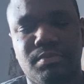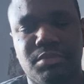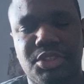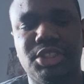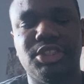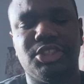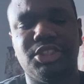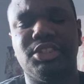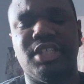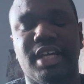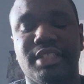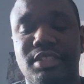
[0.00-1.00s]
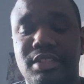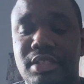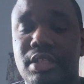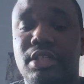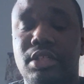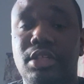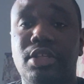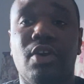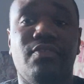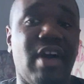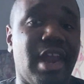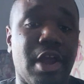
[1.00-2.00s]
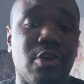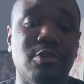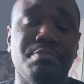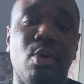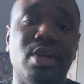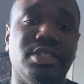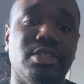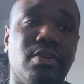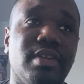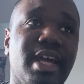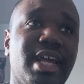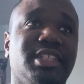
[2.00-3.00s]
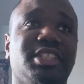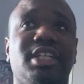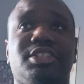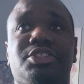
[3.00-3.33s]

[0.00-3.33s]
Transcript: She's nice. You know, finding out who poisoned old lady, and she